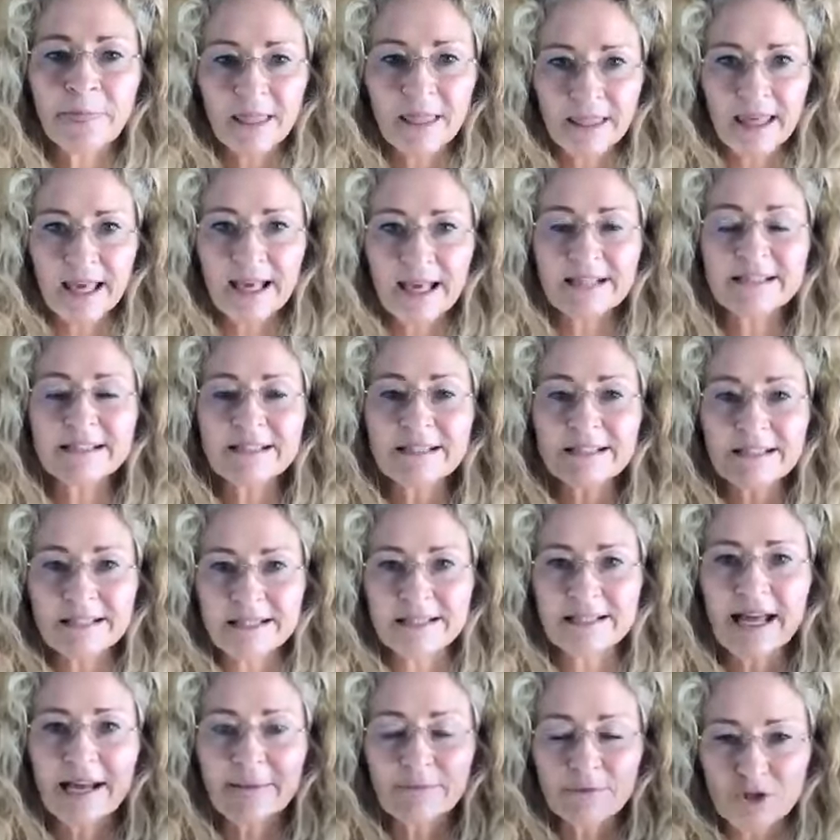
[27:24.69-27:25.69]
Yes, the
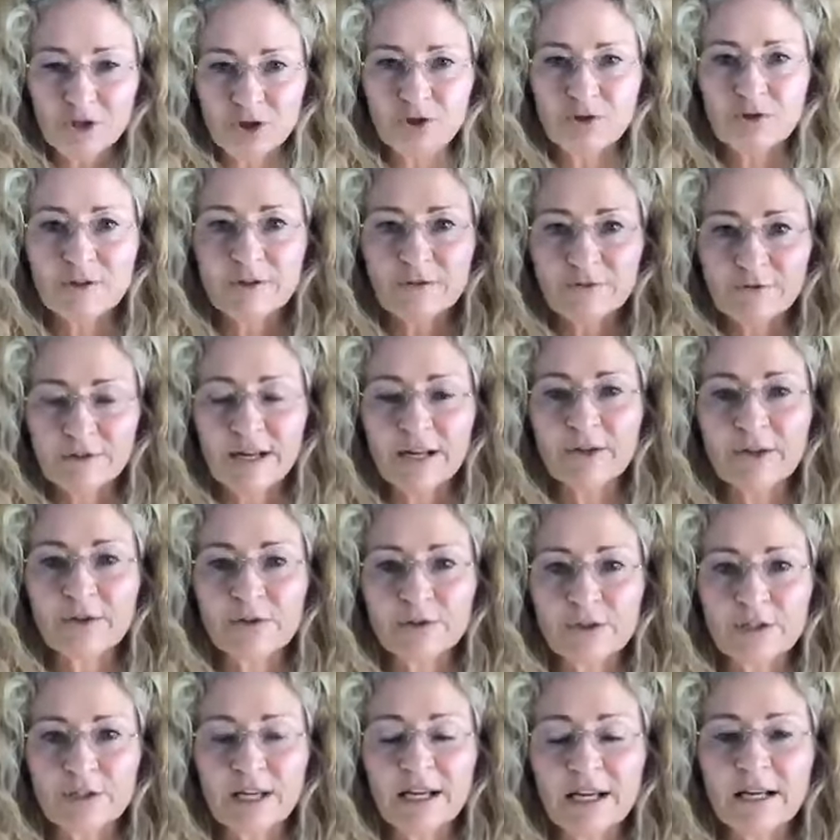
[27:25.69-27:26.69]
snapshots throughout
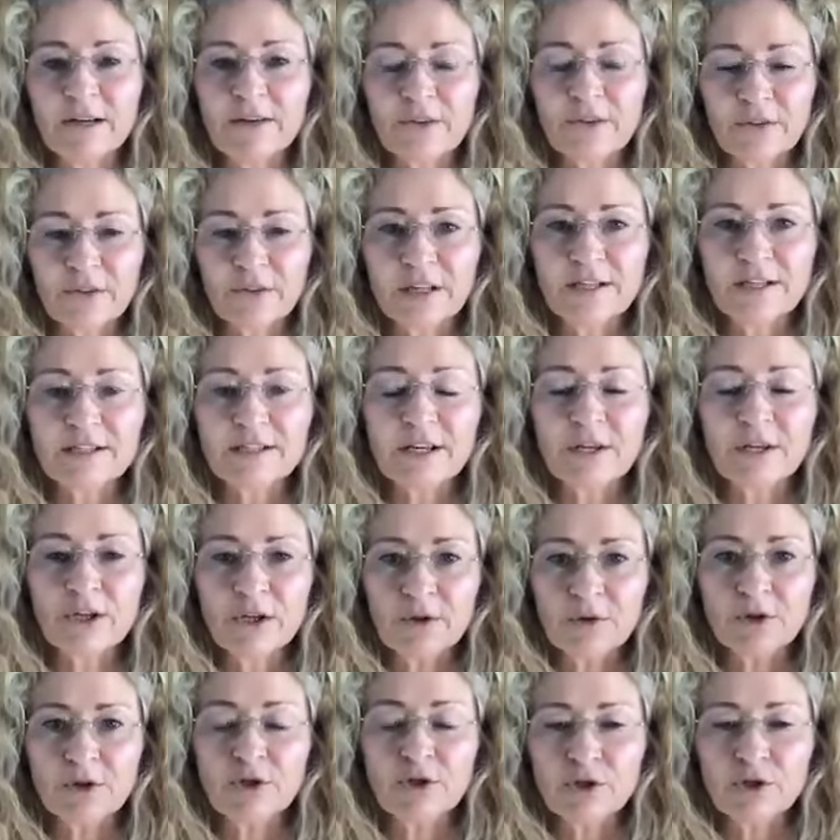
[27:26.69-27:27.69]
your day or things that
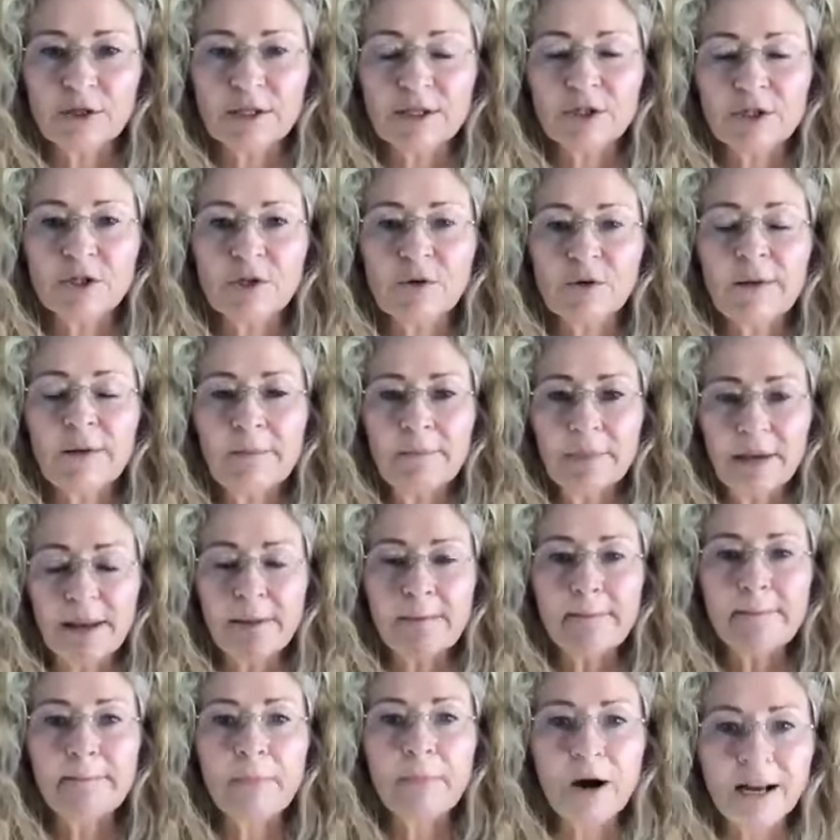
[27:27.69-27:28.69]
you enjoy doing,
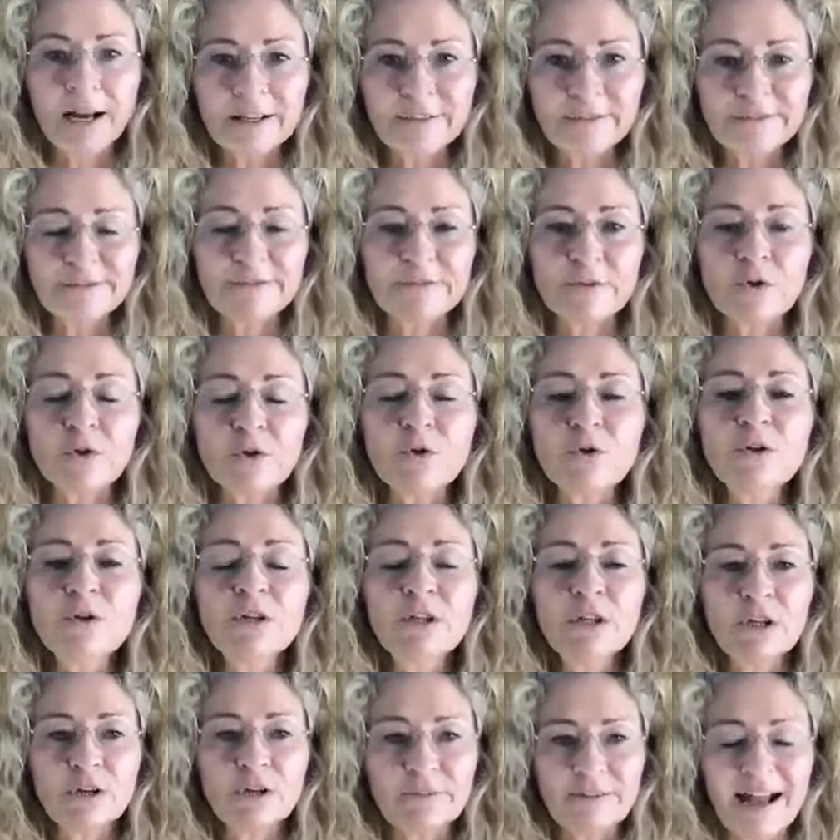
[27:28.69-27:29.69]
being mindful
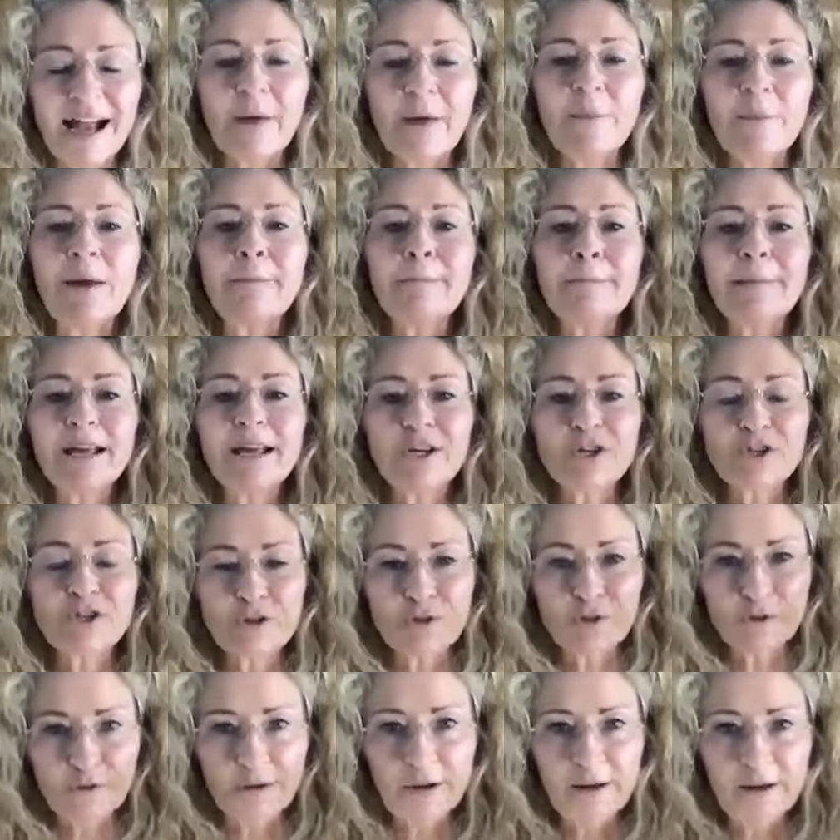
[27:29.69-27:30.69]
of how it
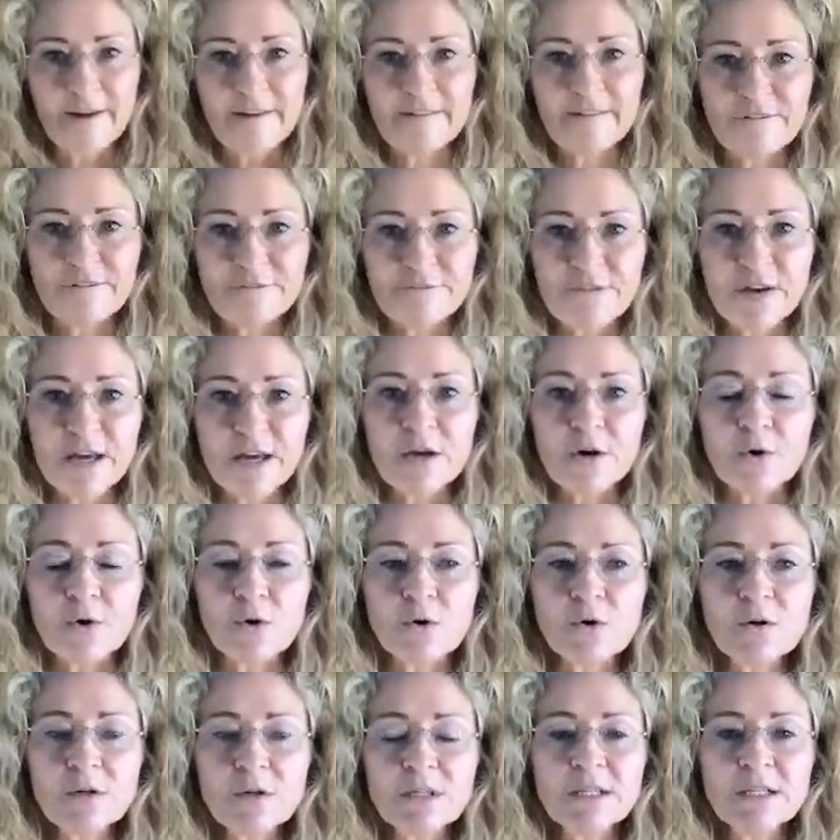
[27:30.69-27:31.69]
makes you
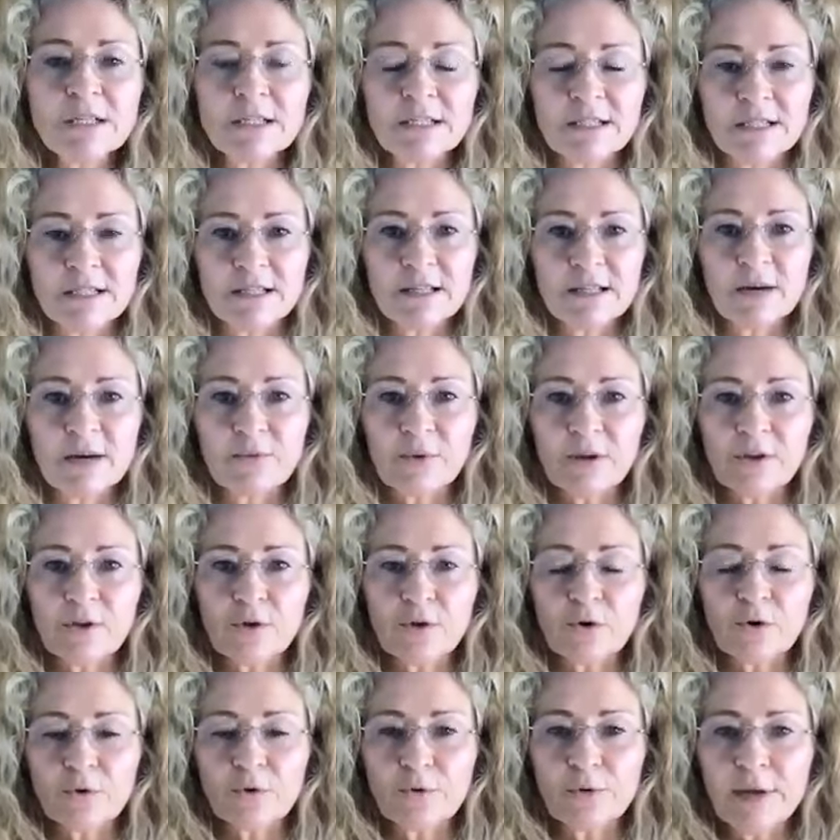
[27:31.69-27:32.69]
feel, so that with
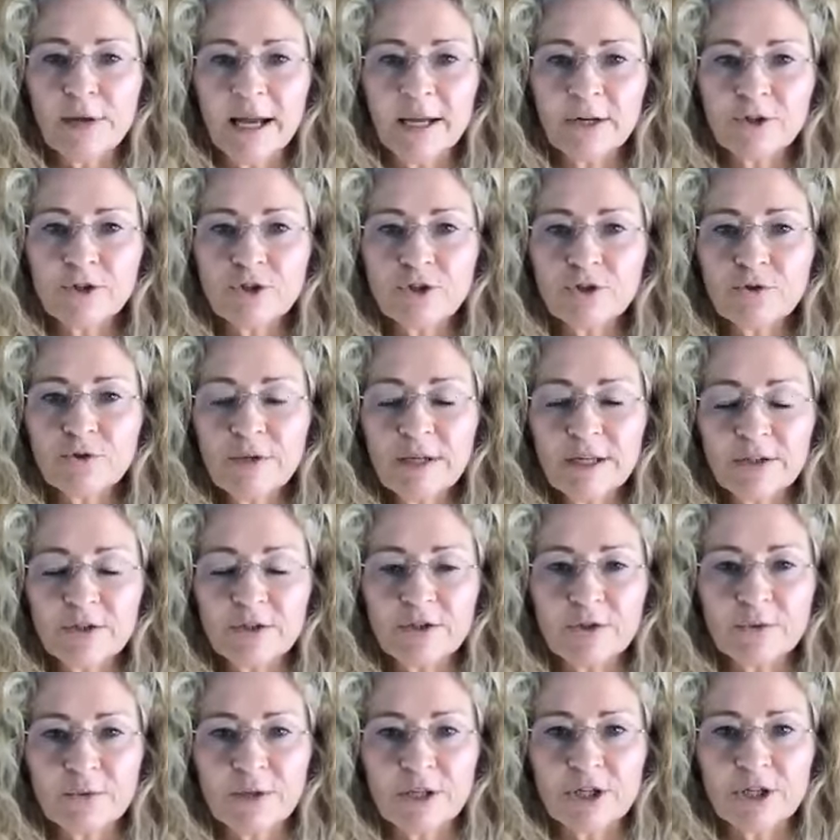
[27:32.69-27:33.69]
your natural
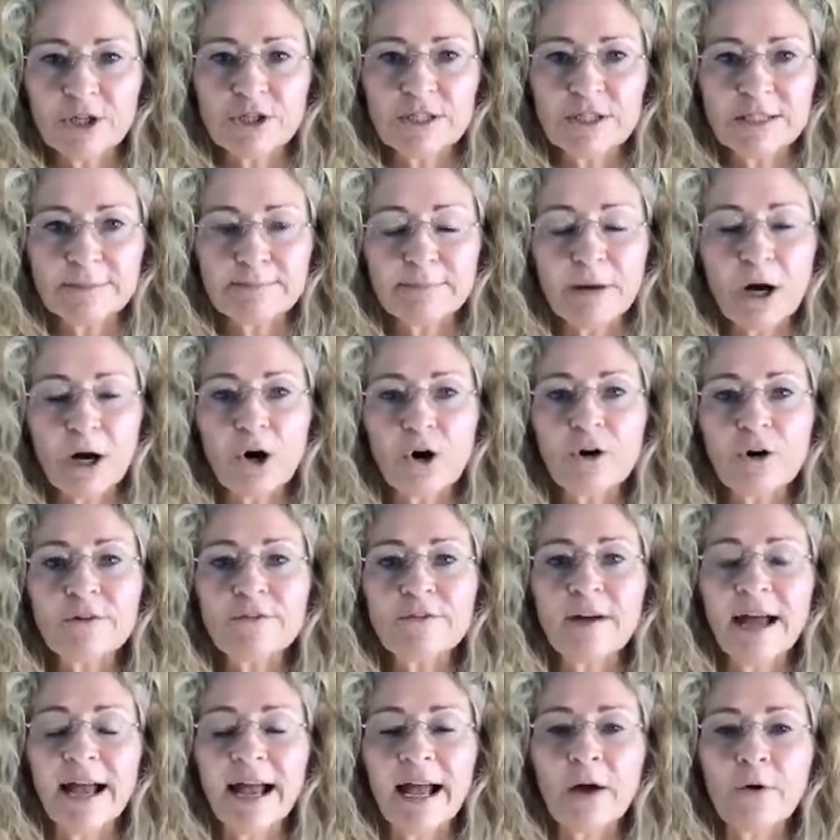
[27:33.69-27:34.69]
intuition is part
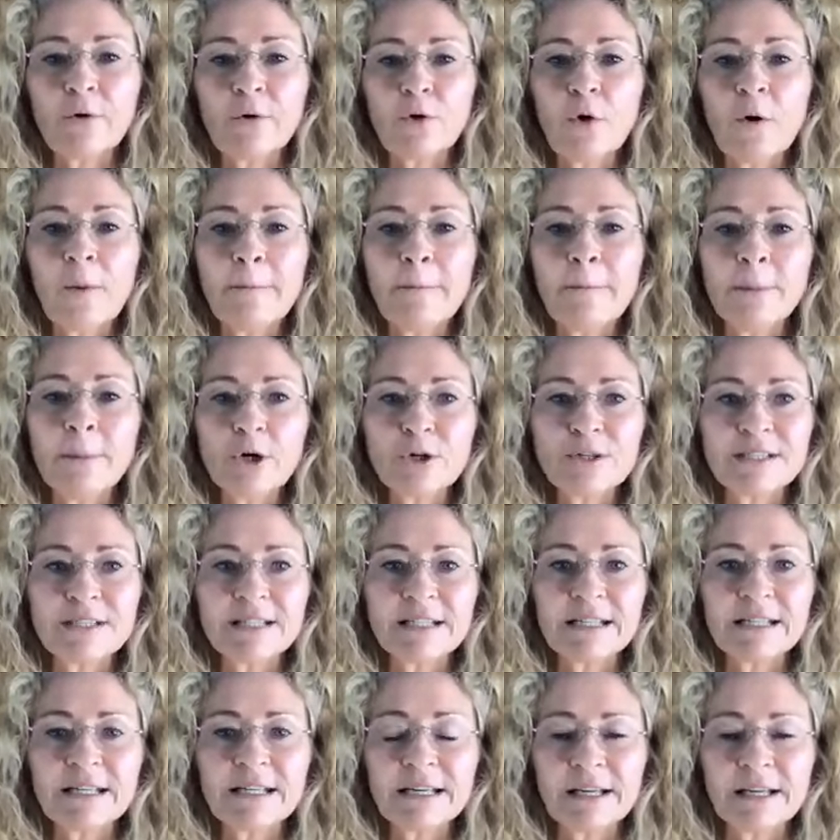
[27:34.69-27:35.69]
of how your
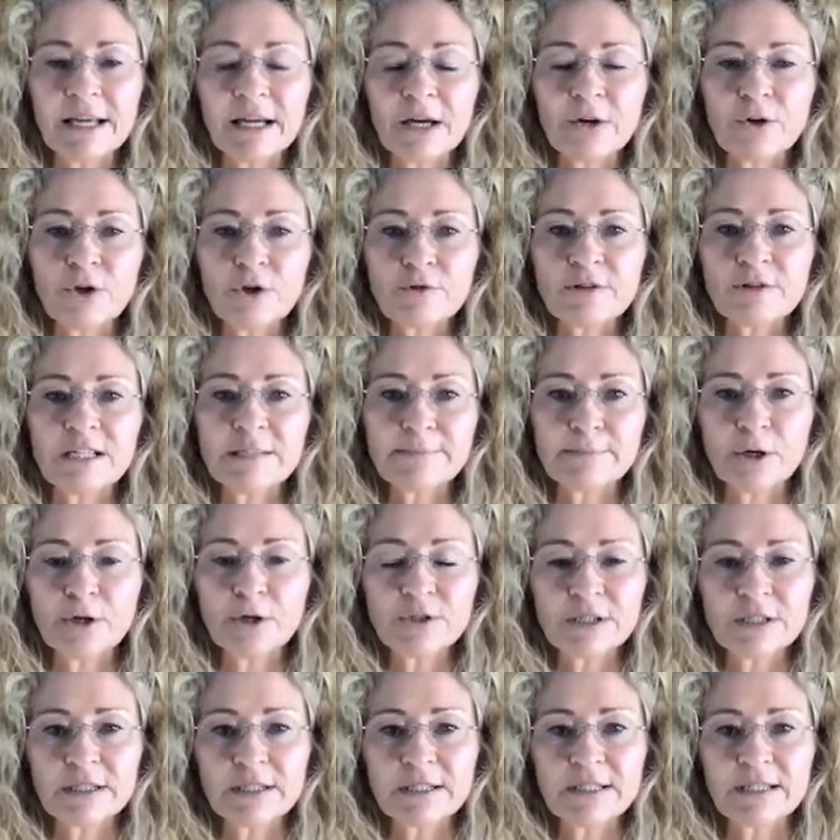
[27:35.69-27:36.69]
body and how you're
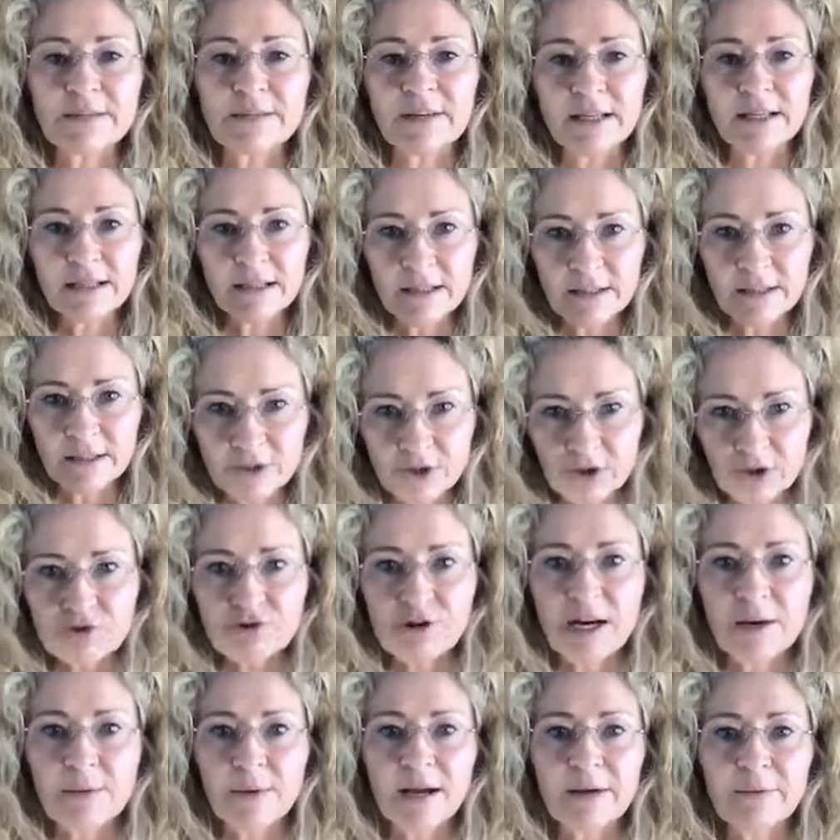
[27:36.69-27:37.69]
responding to something
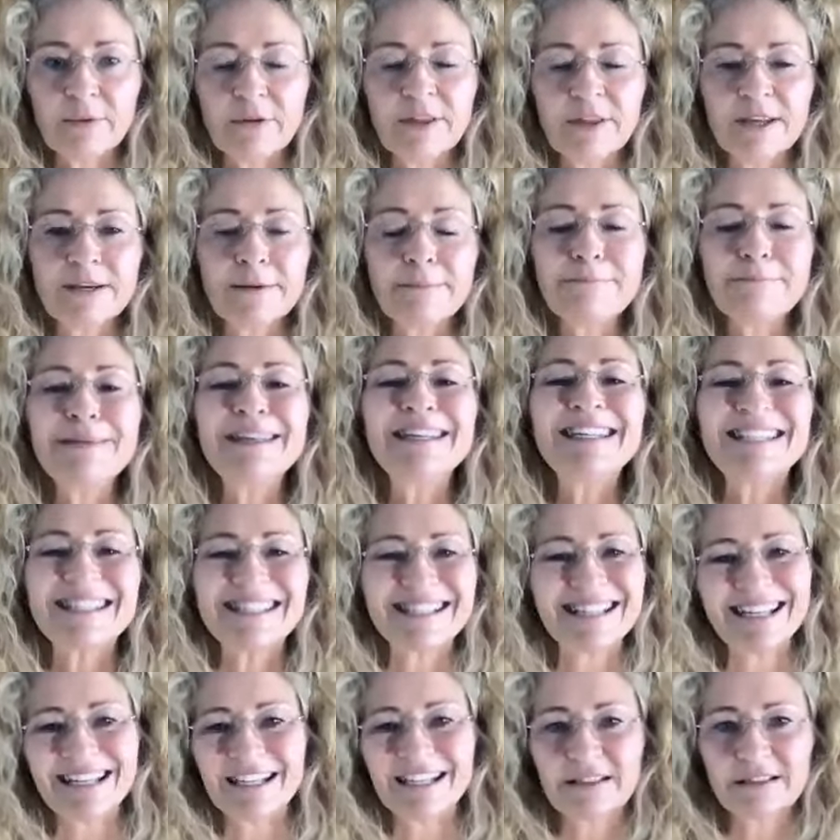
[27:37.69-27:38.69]
straight away within a
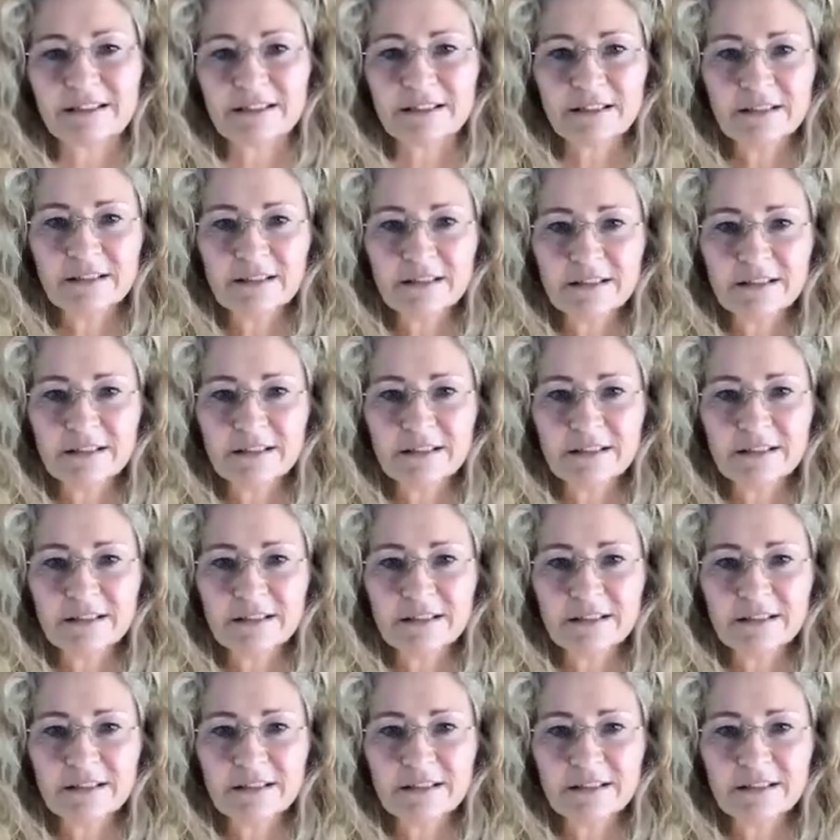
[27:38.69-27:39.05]
millisecond,